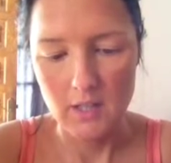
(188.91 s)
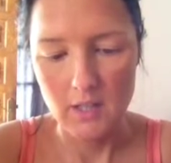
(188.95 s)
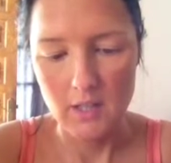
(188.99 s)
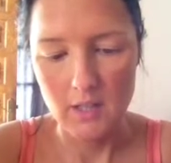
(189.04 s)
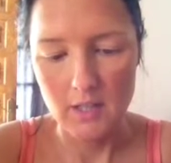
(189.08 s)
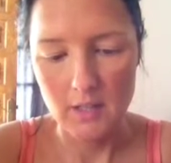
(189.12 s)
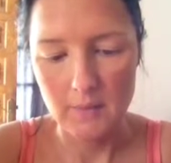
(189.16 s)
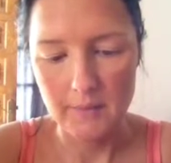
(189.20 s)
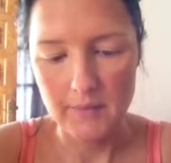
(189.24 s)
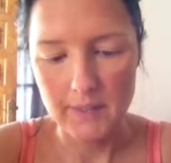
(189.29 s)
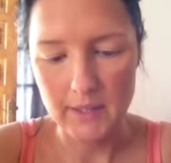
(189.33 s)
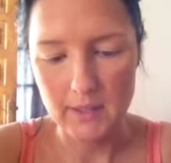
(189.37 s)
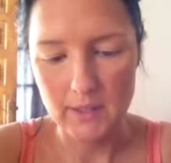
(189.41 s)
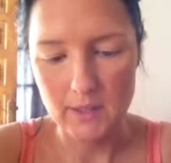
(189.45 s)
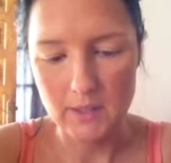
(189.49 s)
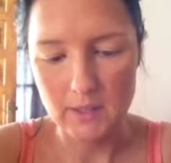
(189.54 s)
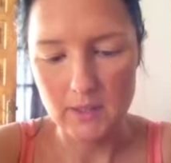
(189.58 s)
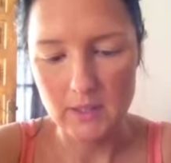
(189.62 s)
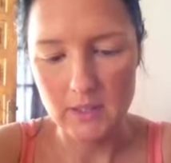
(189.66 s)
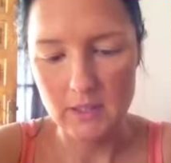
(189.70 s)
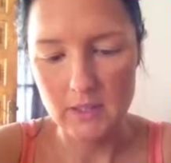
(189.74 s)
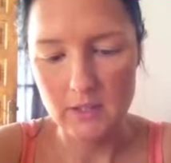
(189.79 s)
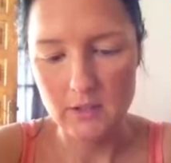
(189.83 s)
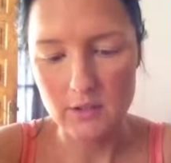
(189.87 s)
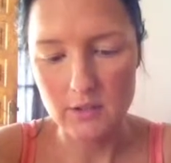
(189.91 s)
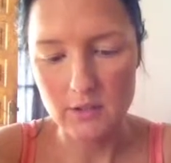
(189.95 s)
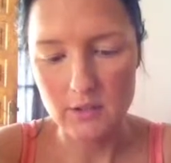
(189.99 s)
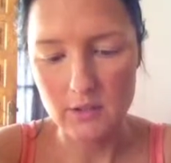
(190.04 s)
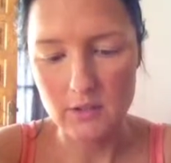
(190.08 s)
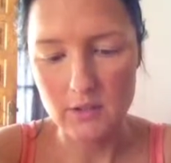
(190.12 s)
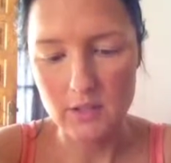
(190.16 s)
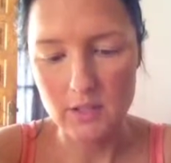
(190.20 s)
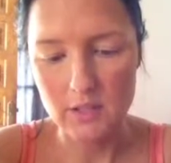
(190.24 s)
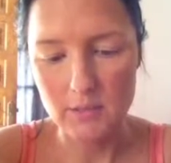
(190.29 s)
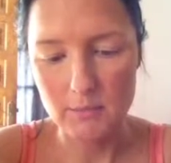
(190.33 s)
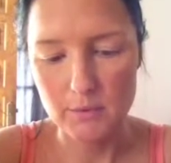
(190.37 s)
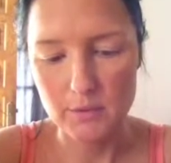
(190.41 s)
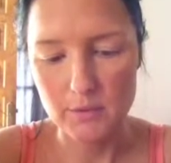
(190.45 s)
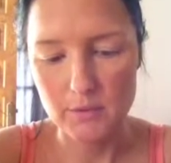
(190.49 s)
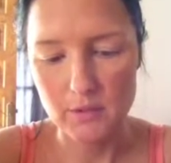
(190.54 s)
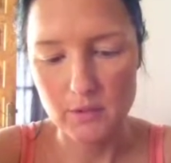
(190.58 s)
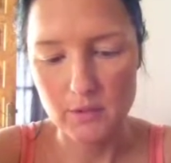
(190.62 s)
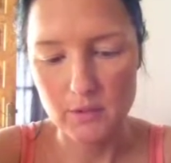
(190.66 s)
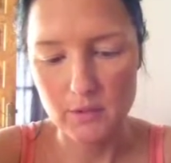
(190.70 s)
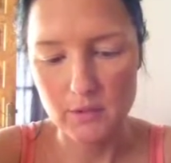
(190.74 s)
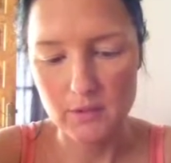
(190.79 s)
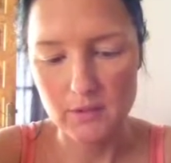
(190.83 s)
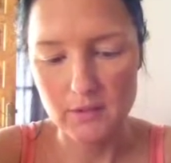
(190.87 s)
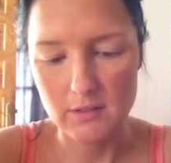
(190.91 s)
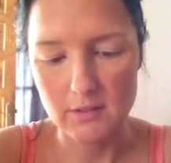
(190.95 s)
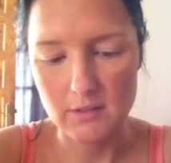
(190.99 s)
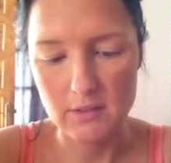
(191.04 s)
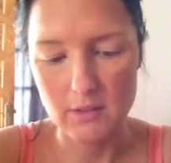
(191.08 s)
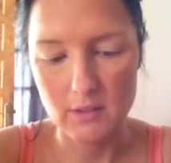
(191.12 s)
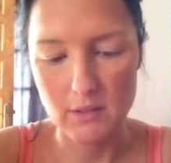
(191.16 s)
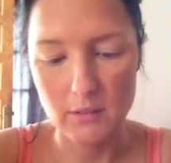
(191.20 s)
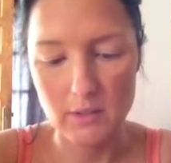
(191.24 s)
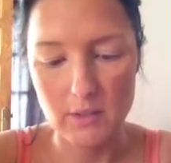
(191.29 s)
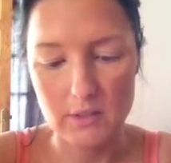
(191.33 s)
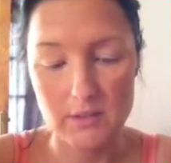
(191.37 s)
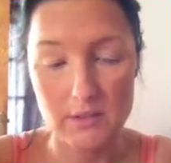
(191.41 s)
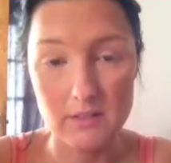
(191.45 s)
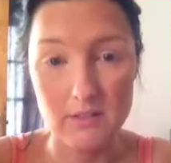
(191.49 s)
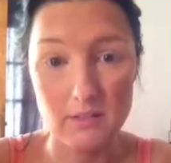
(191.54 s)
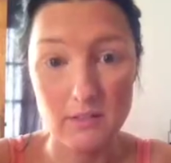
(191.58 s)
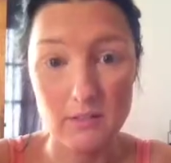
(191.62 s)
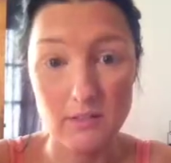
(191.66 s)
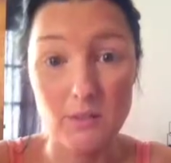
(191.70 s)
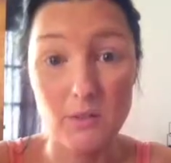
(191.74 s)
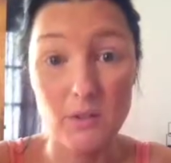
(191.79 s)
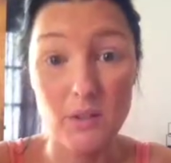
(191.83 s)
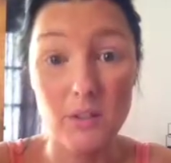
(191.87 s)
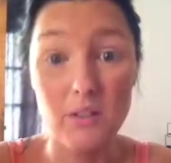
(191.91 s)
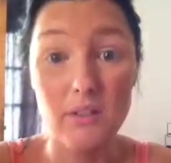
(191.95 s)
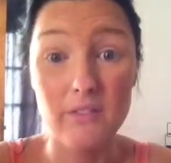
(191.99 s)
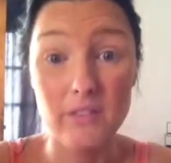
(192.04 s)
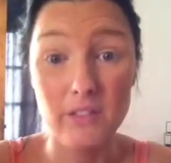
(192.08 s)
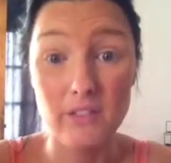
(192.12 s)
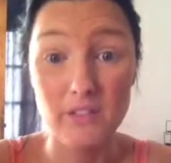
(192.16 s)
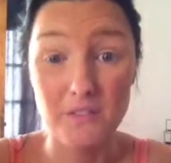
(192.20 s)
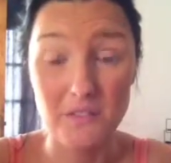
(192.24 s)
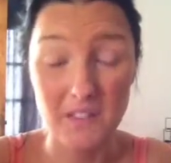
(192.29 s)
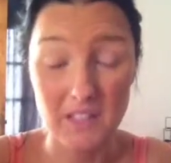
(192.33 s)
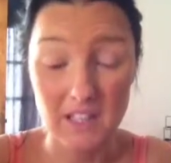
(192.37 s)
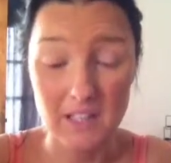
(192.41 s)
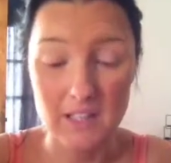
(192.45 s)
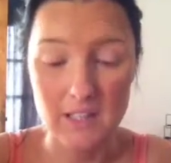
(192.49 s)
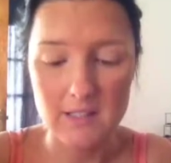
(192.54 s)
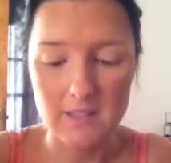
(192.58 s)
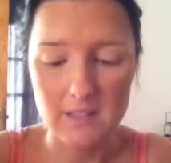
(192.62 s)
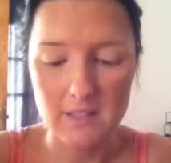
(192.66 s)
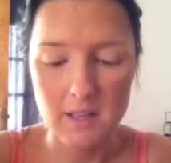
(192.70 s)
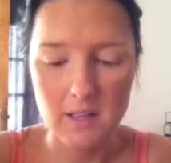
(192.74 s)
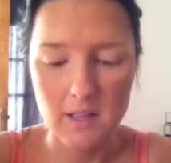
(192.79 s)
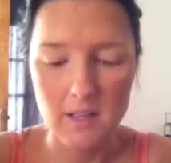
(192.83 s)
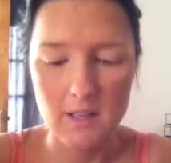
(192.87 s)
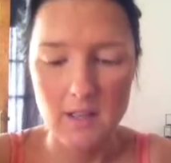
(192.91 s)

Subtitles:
Now you do need the short shader brush to do this because otherwise it's going to go all over your face.